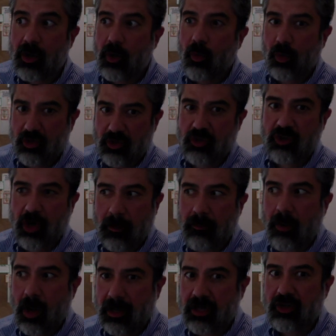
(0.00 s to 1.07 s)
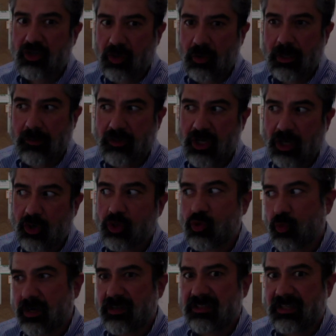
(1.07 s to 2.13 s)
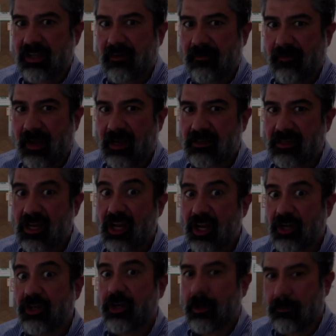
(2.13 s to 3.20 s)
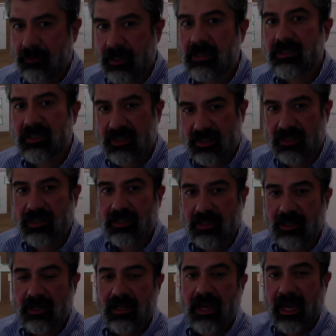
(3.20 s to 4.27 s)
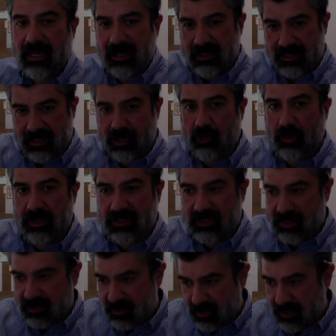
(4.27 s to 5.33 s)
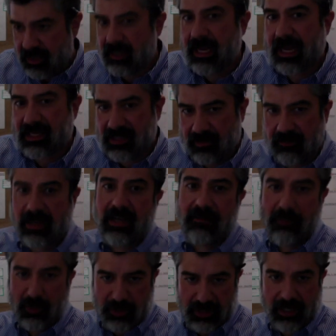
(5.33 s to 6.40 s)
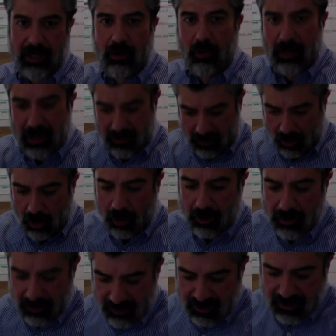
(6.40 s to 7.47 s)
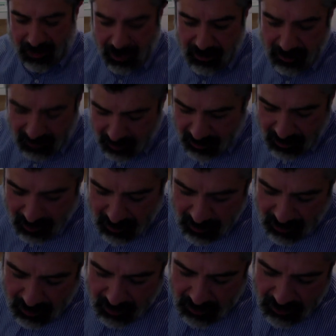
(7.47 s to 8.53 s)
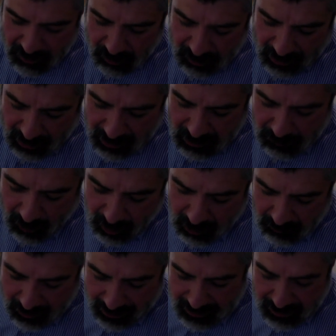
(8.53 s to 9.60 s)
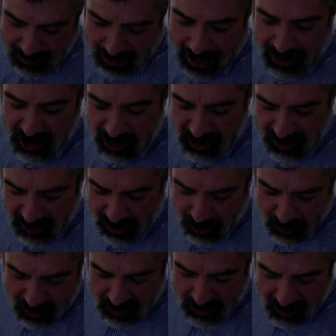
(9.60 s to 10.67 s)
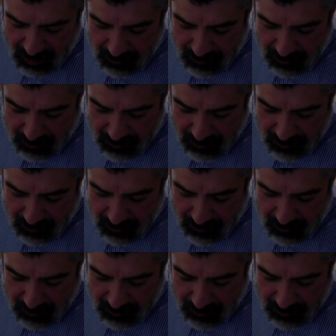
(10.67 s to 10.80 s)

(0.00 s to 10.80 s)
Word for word: once you start blocking sodium channels, what is the effect? Numbness and a decrease in, in activity, and particularly in the heart. You see that? So down at the bottom, lytic actions and uses.